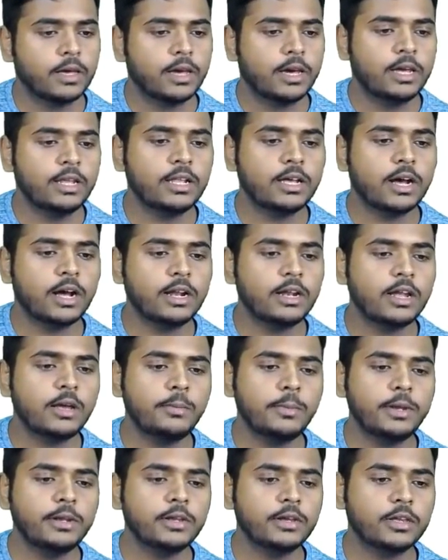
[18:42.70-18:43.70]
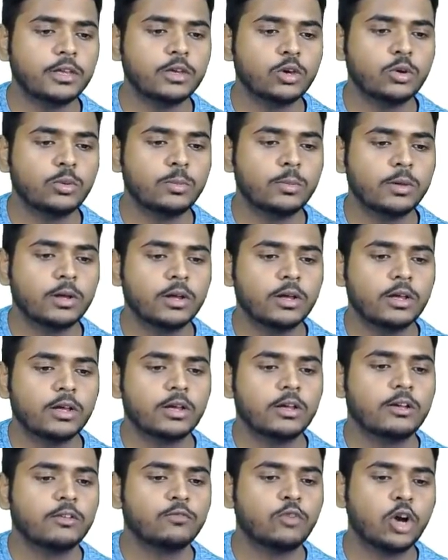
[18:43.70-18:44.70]
In a 100 meter cube
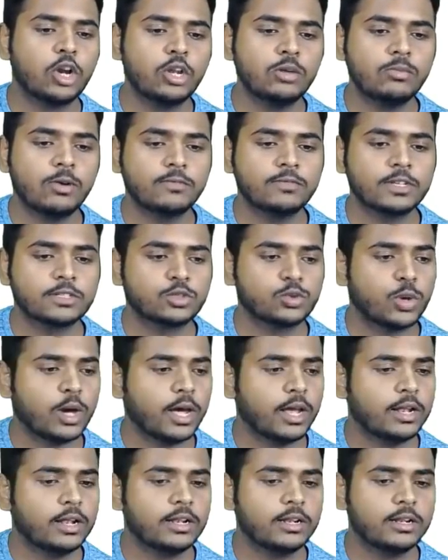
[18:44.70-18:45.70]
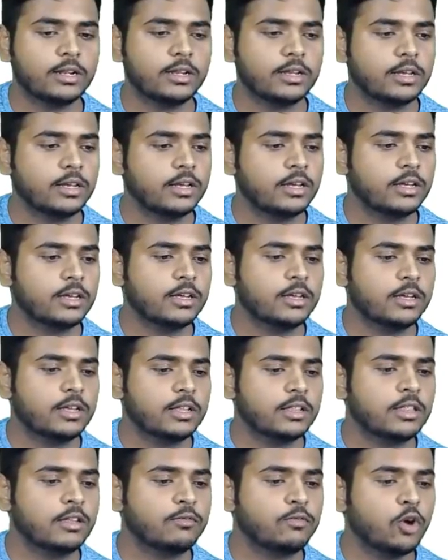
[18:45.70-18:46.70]
volume of the soil,
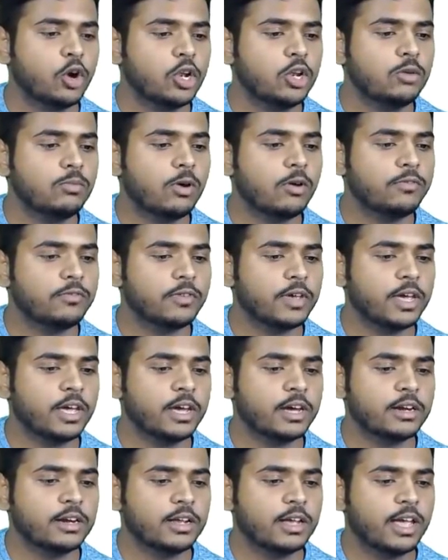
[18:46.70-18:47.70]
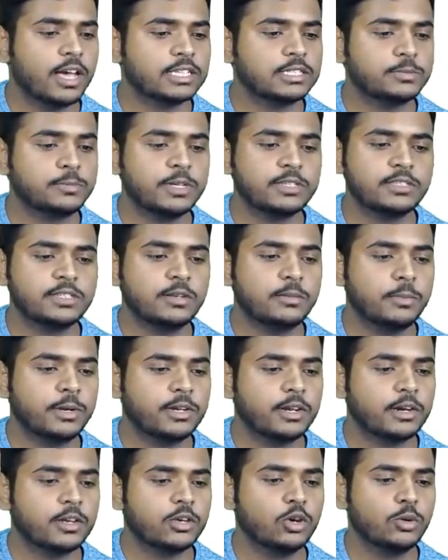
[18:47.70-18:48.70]
the volume of air expressed in
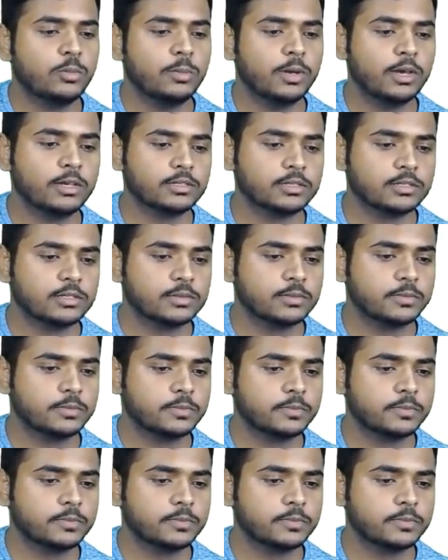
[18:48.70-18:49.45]
meter cube is.